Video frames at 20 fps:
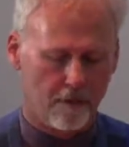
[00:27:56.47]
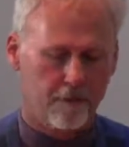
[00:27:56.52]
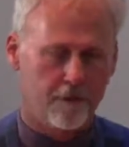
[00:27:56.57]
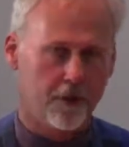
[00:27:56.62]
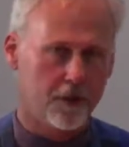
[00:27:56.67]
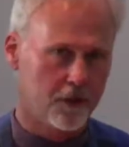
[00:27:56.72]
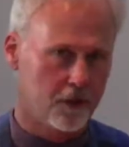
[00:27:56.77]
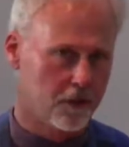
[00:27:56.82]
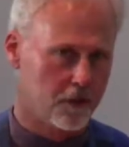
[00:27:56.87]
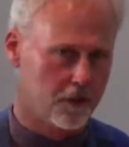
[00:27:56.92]

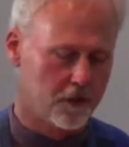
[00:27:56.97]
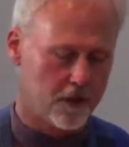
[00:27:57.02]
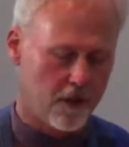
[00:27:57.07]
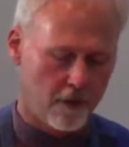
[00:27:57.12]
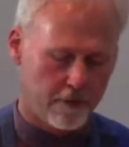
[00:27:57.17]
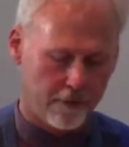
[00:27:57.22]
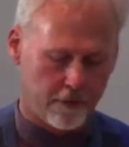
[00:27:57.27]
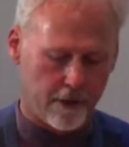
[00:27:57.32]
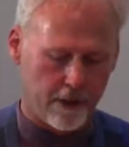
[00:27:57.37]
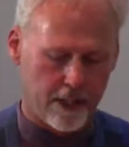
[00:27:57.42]
physical
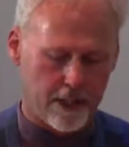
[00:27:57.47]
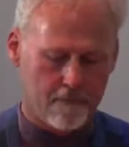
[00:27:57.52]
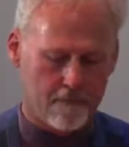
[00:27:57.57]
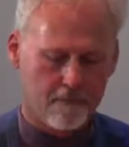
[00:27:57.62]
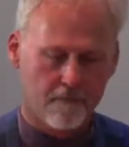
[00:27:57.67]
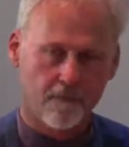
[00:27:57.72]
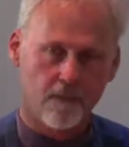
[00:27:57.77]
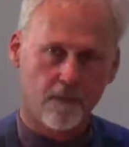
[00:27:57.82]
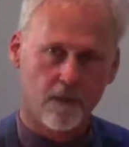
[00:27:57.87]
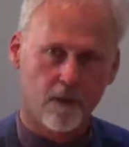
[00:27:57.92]
suffering,
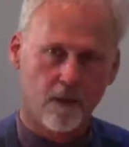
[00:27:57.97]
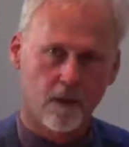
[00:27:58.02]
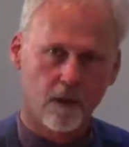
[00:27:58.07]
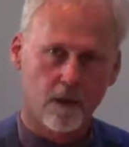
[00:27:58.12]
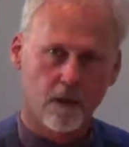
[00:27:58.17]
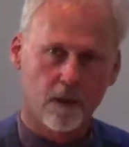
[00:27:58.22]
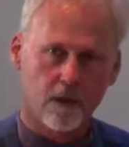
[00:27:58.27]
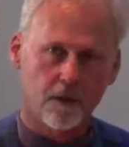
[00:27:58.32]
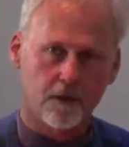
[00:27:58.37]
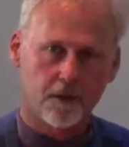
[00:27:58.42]

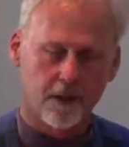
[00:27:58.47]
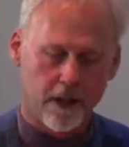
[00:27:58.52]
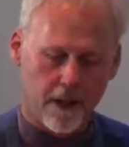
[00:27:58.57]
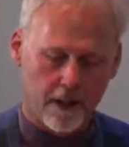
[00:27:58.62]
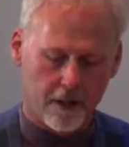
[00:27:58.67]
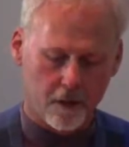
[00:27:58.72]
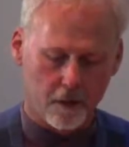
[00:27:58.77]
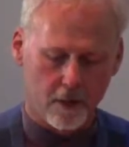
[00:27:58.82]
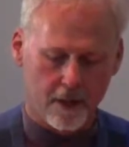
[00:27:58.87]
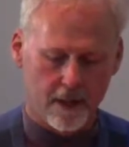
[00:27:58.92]

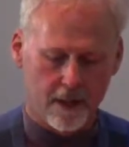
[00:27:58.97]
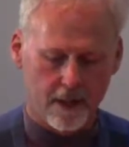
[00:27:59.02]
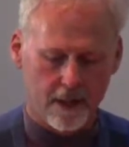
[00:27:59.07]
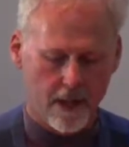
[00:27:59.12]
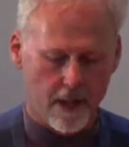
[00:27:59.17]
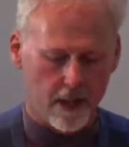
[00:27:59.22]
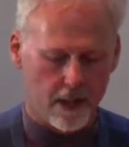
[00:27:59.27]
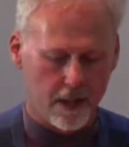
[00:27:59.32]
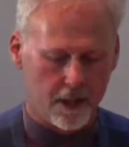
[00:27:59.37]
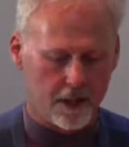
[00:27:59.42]
together with the
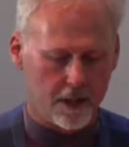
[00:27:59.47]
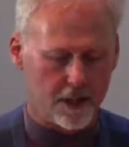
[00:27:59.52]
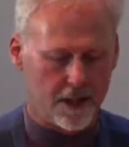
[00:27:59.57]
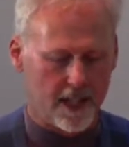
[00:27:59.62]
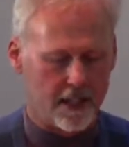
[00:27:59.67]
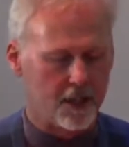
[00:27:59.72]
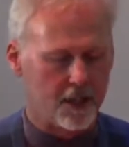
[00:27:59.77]
knowledge that his